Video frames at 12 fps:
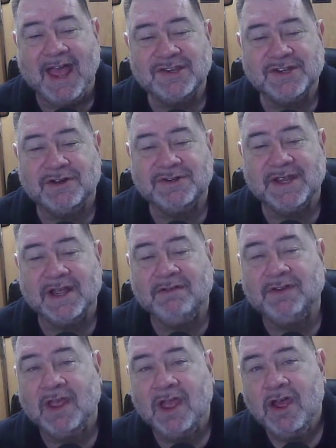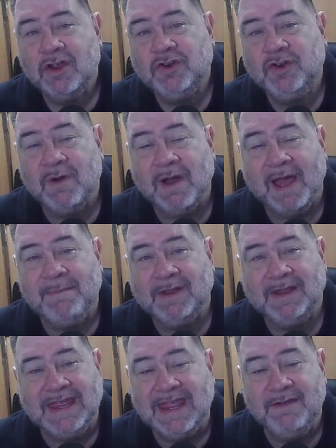ask ourselves, do I
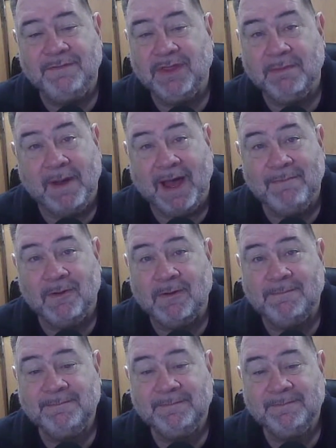believe the Bible?